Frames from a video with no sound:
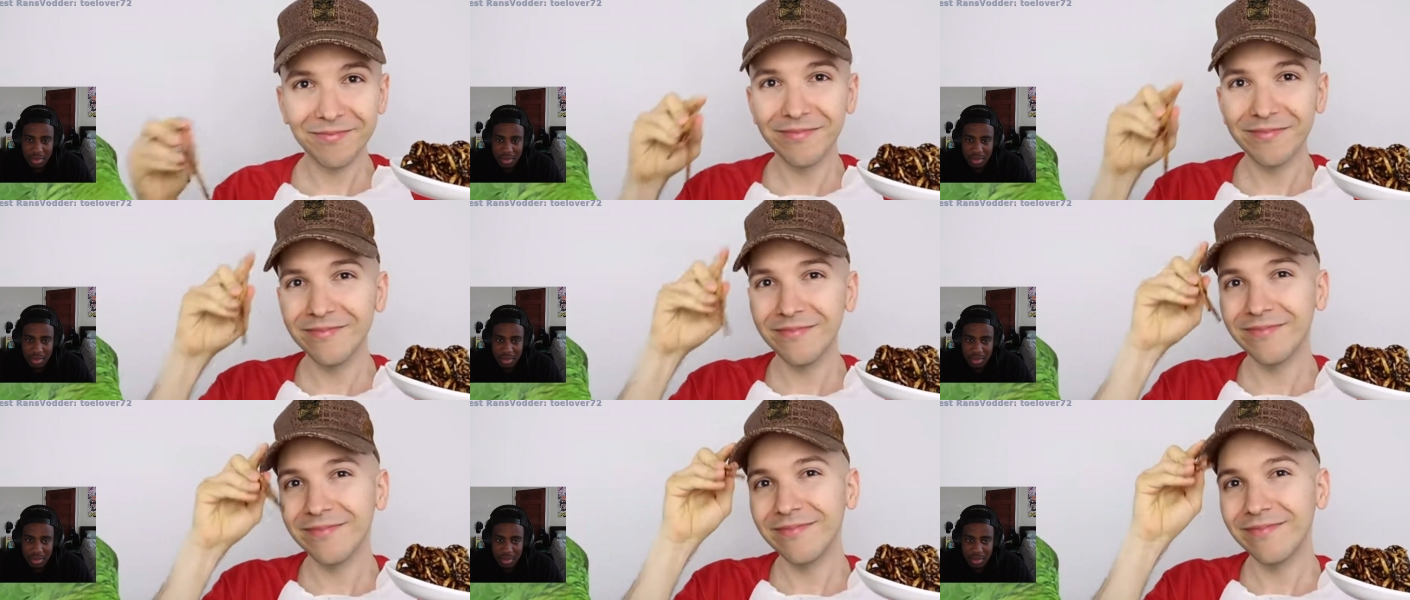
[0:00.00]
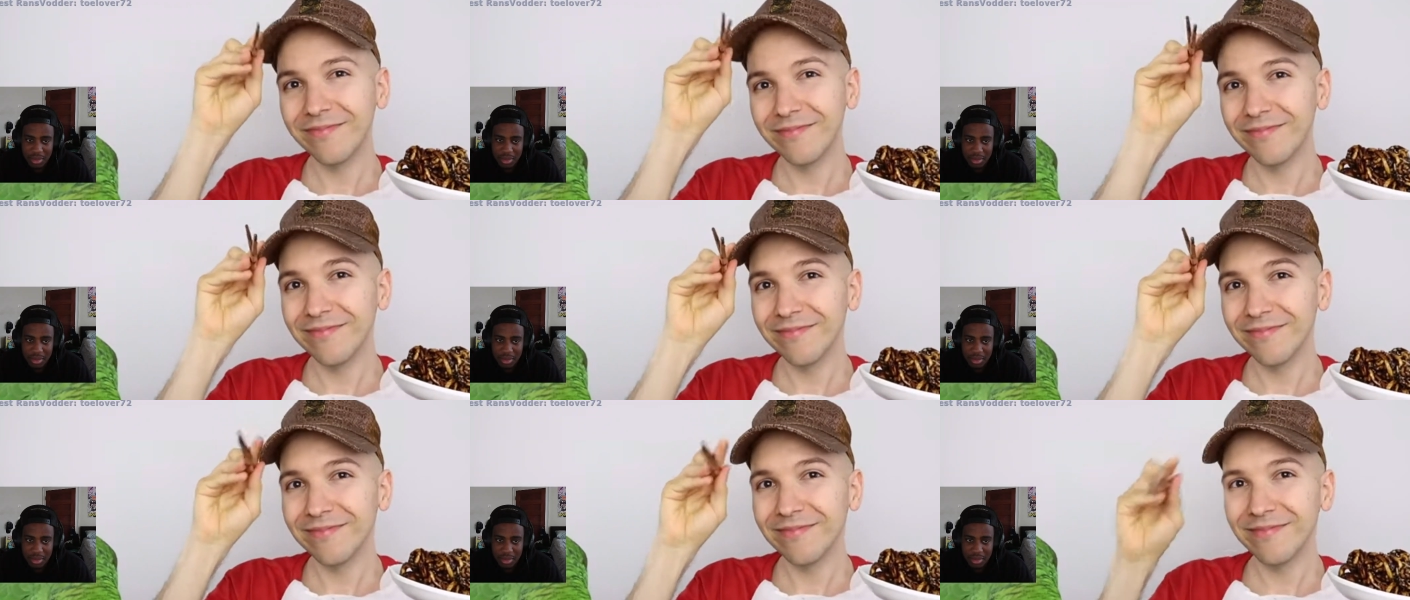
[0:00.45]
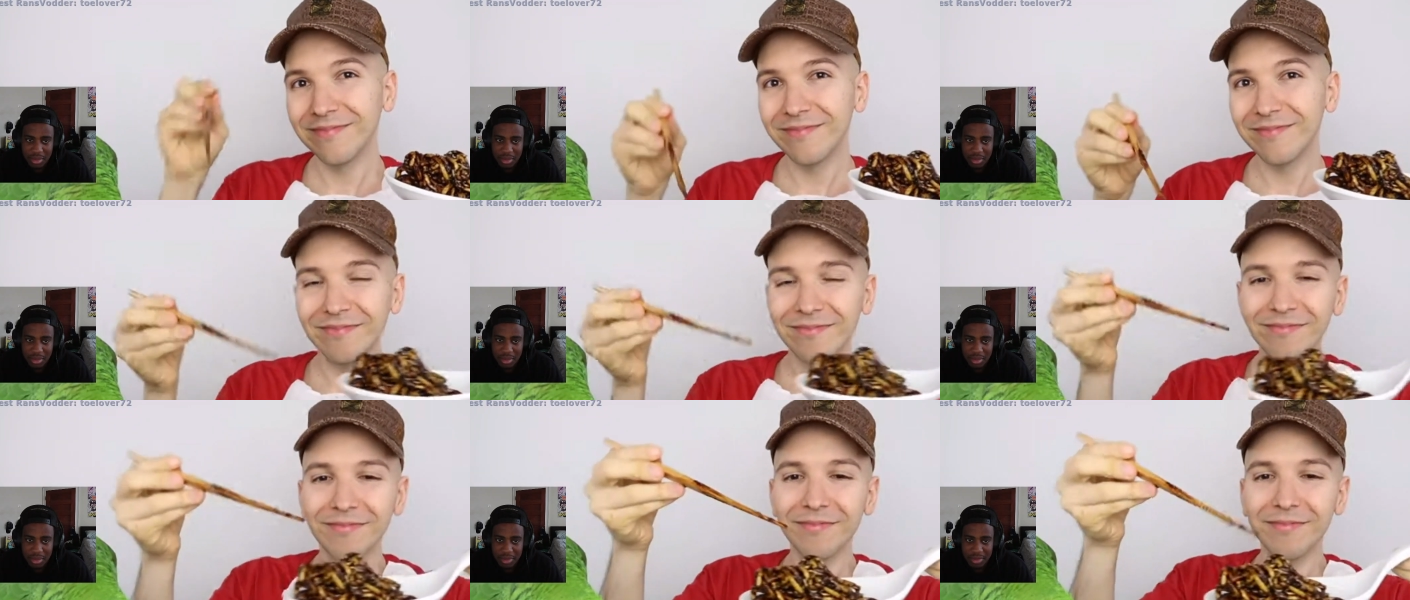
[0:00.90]

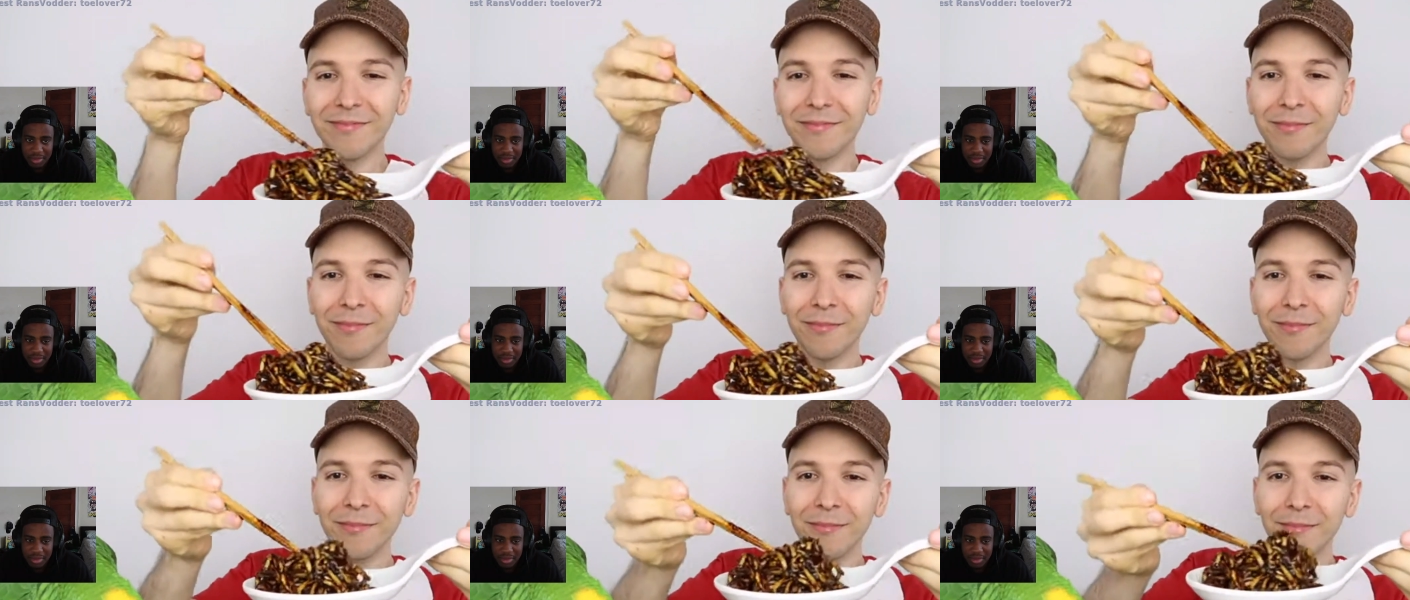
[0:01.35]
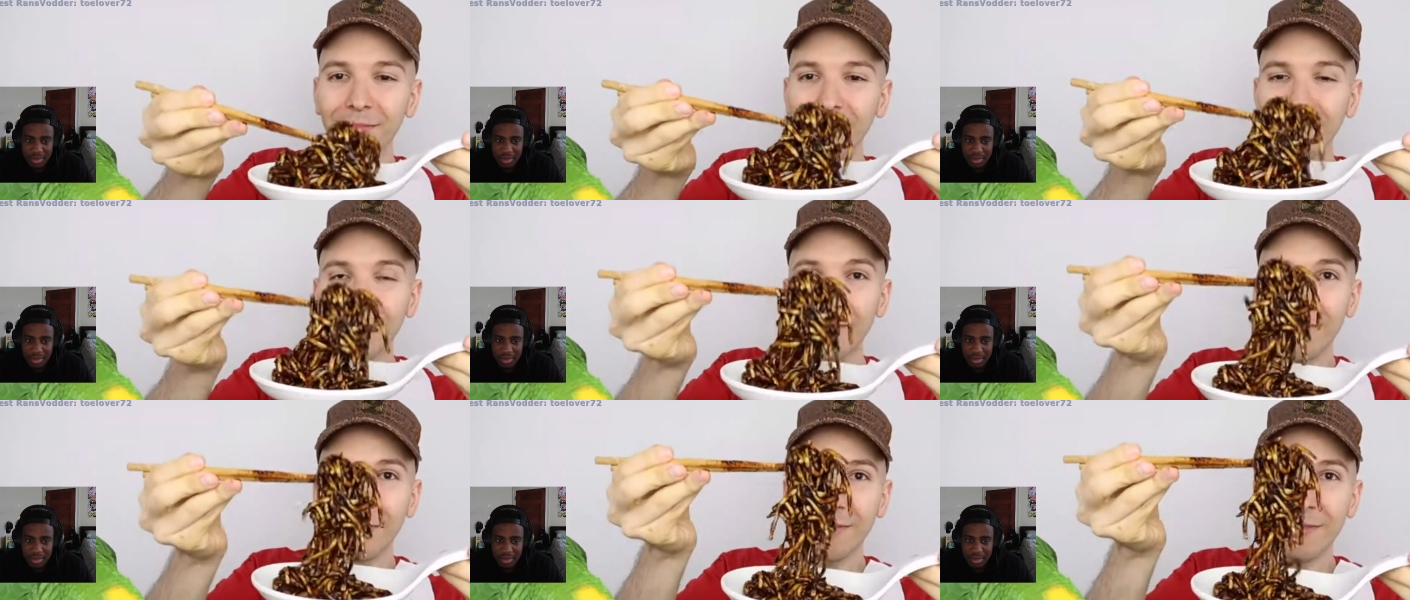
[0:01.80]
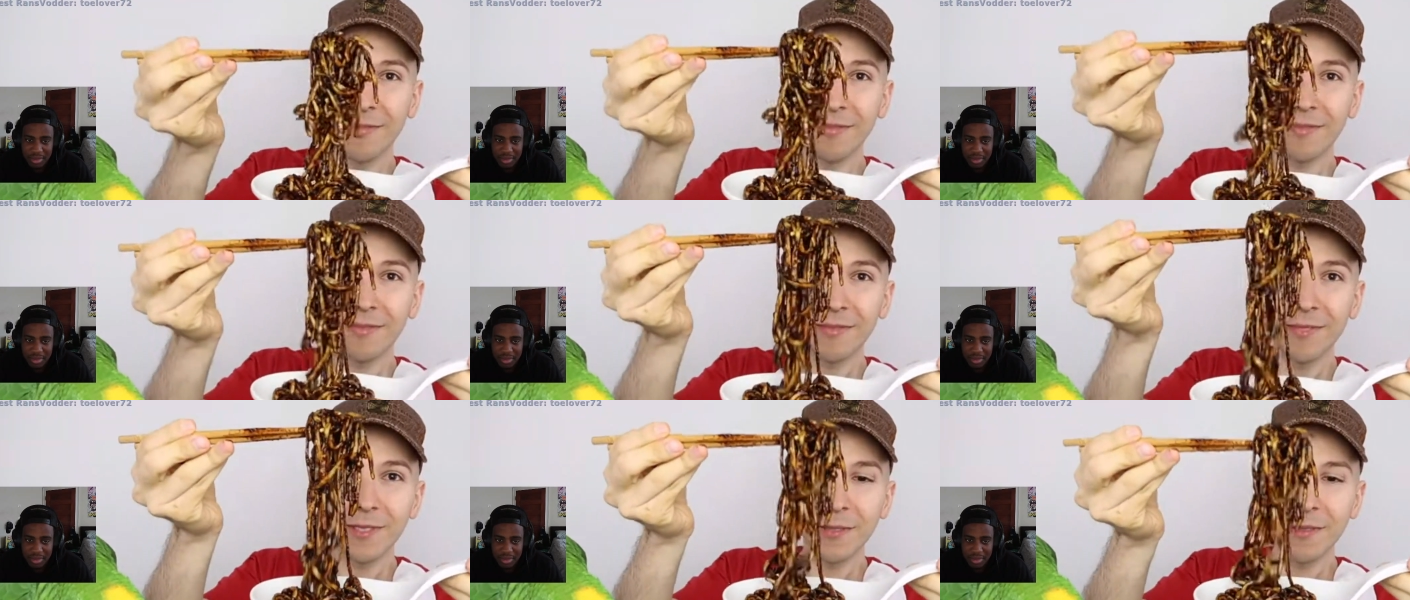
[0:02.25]

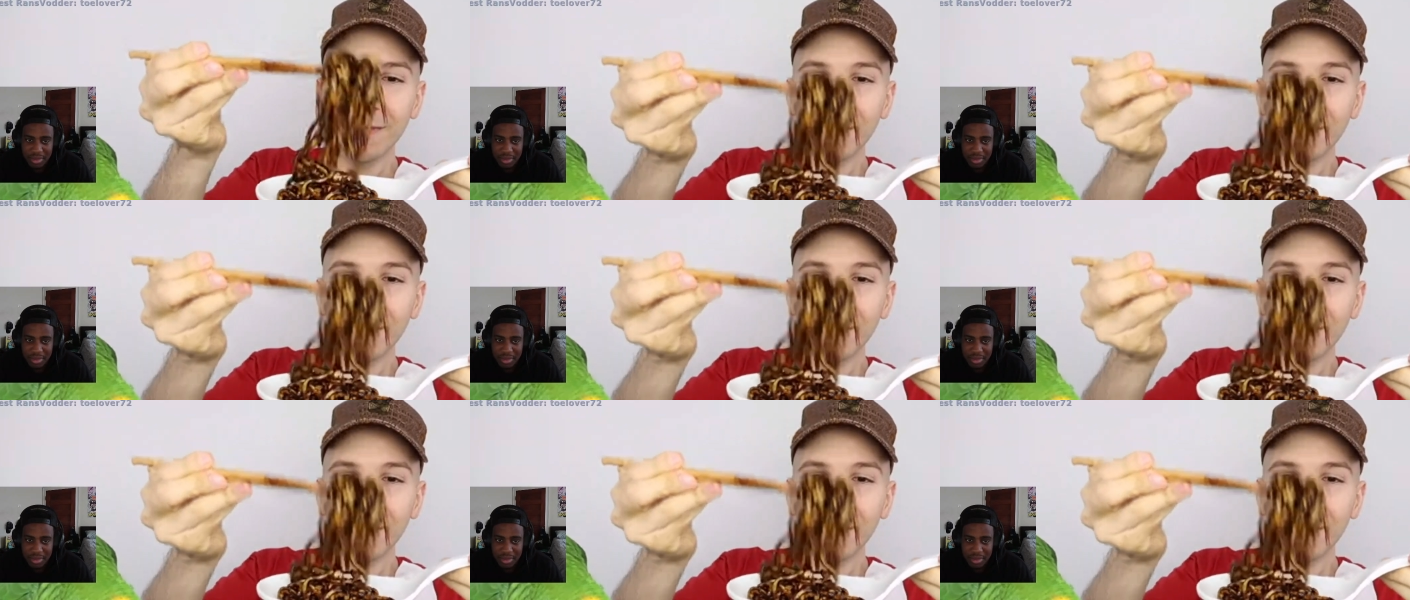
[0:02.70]
No one is speaking in this clip.